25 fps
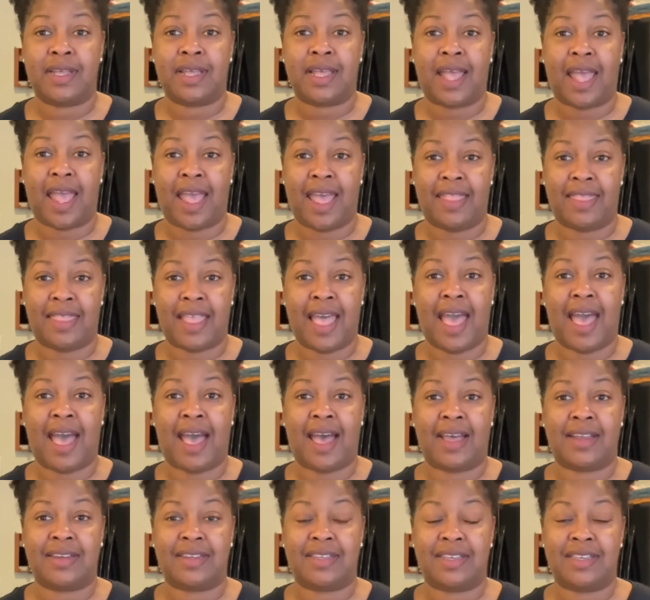and
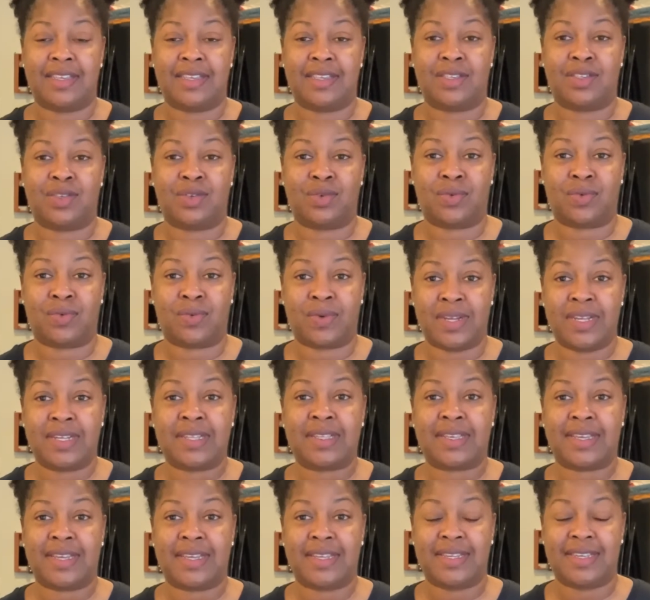that is
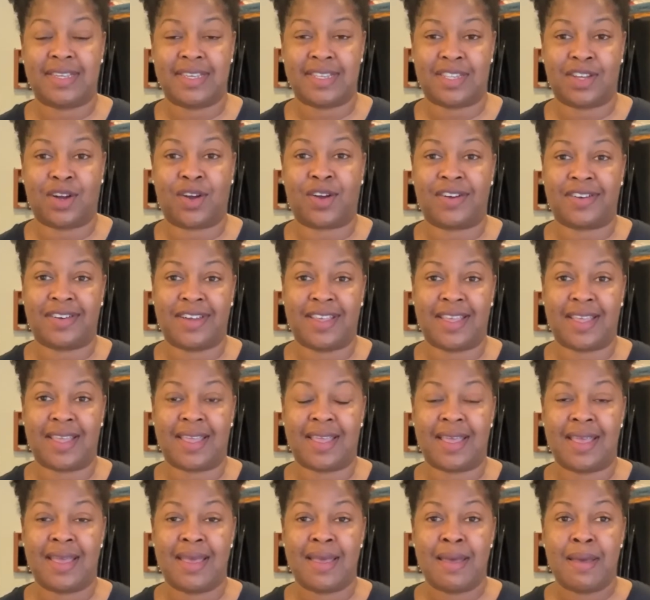really disheartening.
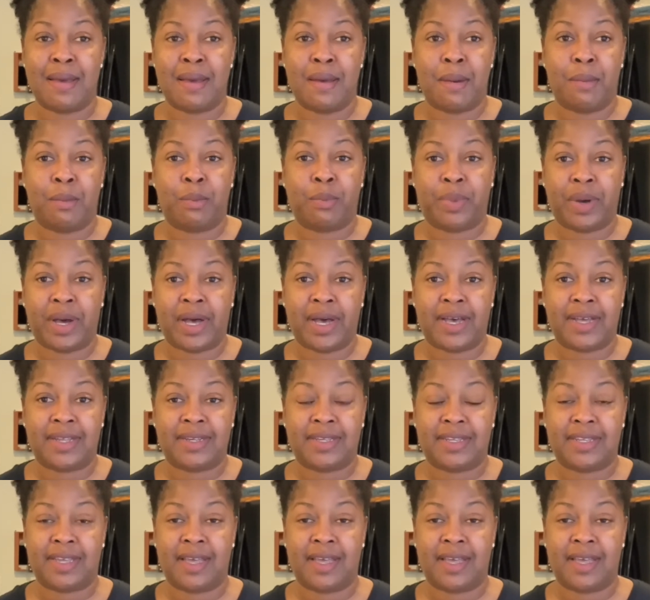But